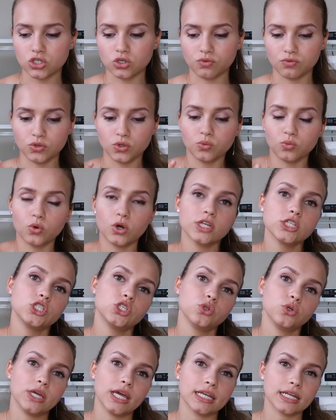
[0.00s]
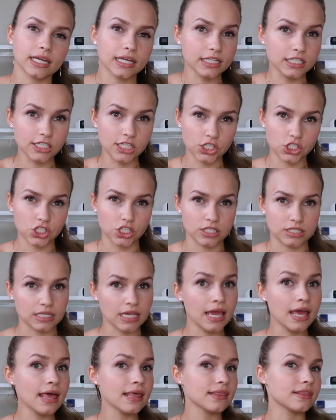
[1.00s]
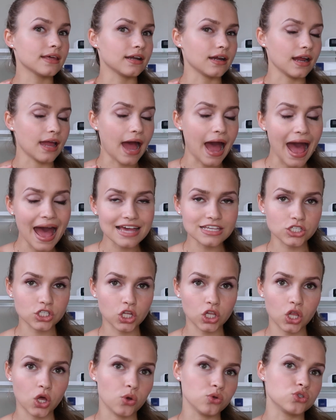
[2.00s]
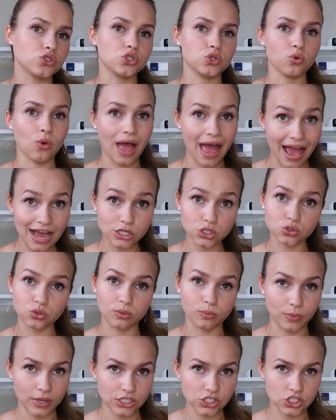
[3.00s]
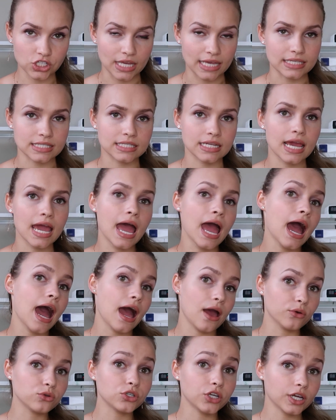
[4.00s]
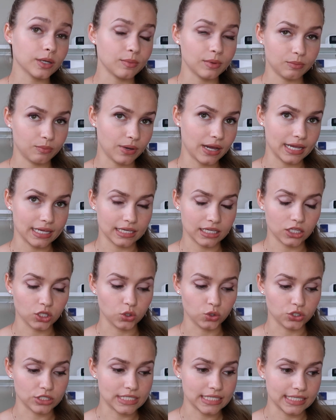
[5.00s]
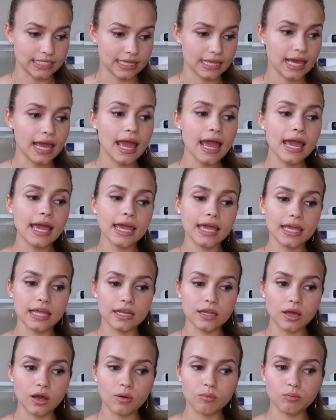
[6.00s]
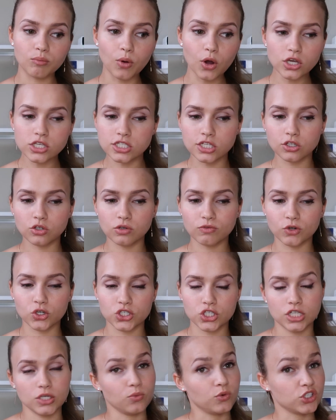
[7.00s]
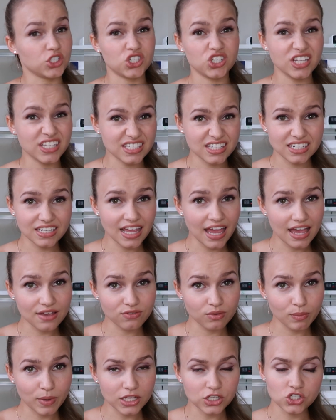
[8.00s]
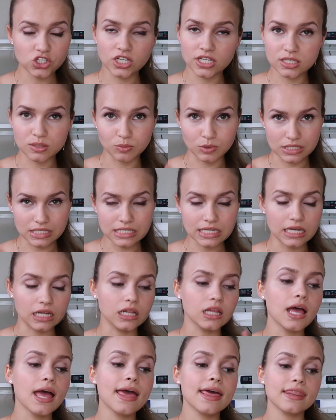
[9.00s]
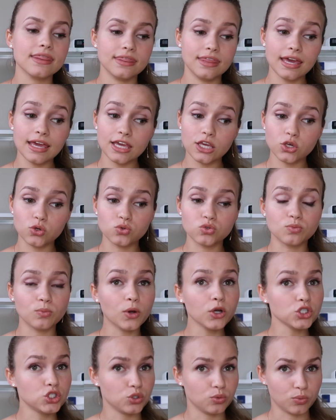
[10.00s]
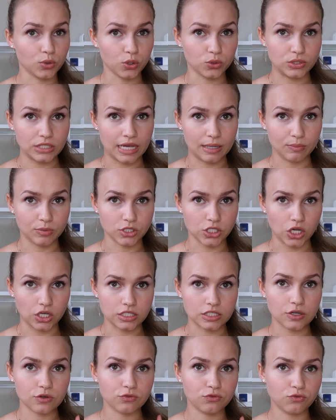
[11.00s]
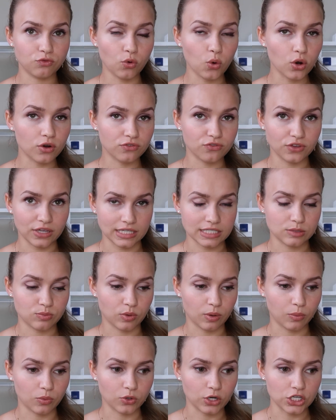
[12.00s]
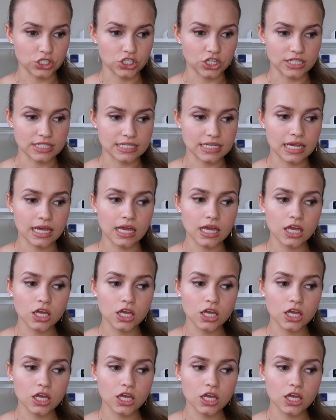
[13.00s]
So if you want to get conditions that are as close to actual bench test, I would recommend buying Kilgore teeth. In Boston University, which doesn't have a bench test, but still, they use ModuPro dent for fixed preparations.